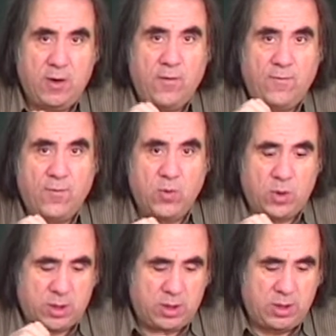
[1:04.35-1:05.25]

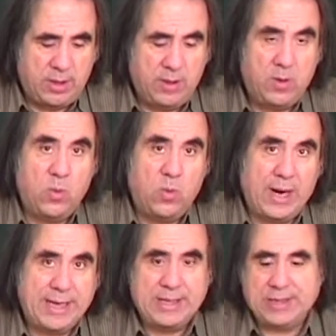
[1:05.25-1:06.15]
for
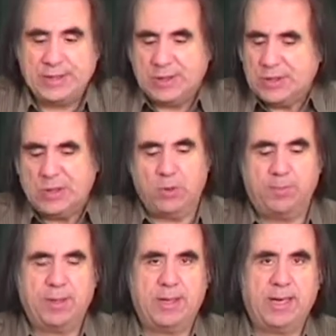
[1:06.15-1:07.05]
white to
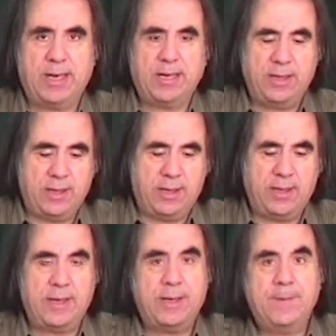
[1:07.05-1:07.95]
play
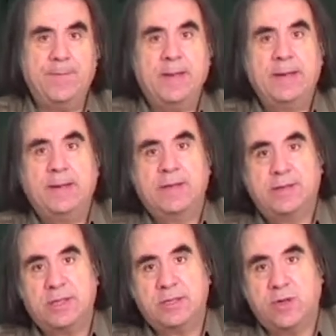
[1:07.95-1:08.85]

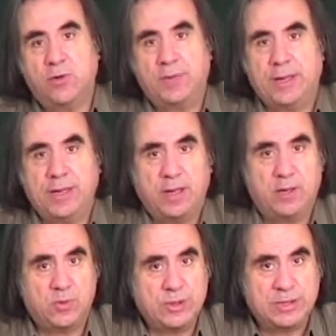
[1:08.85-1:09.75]
this opening,
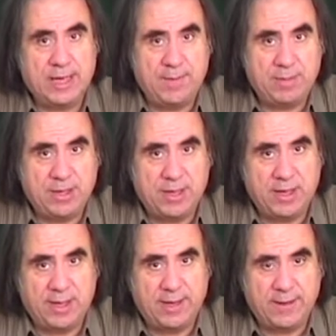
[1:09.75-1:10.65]
Queen's Gambit
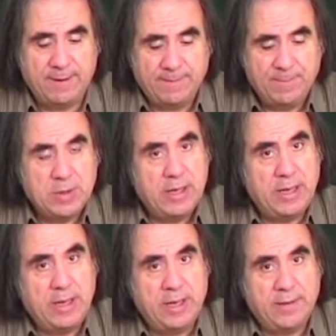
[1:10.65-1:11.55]
decline.
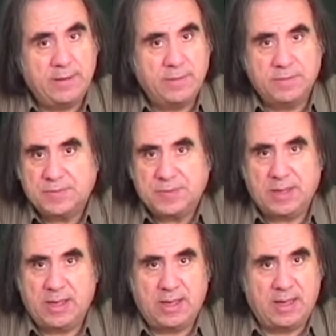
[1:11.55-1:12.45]
And
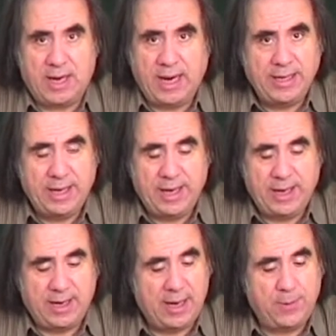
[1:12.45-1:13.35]
I
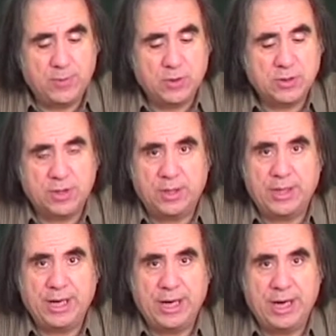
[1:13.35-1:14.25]
personally
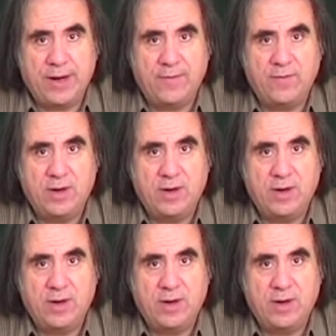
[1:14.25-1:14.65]
have